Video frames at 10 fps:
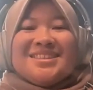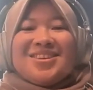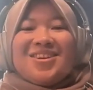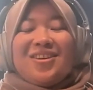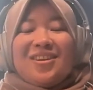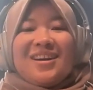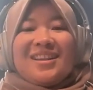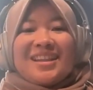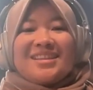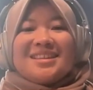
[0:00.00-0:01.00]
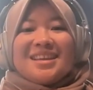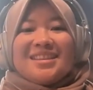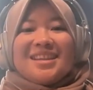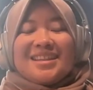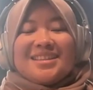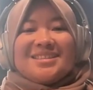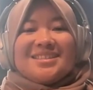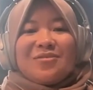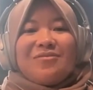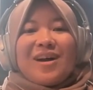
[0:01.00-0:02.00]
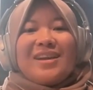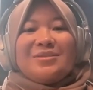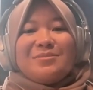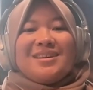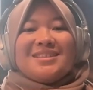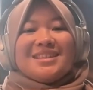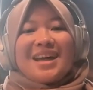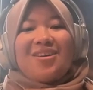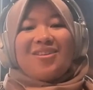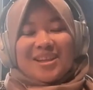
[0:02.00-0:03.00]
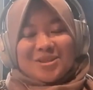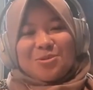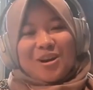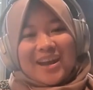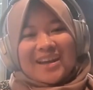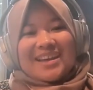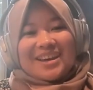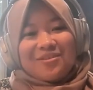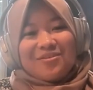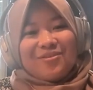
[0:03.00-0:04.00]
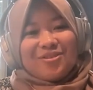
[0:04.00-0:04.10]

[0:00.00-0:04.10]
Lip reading: So that's funny because now that's what I give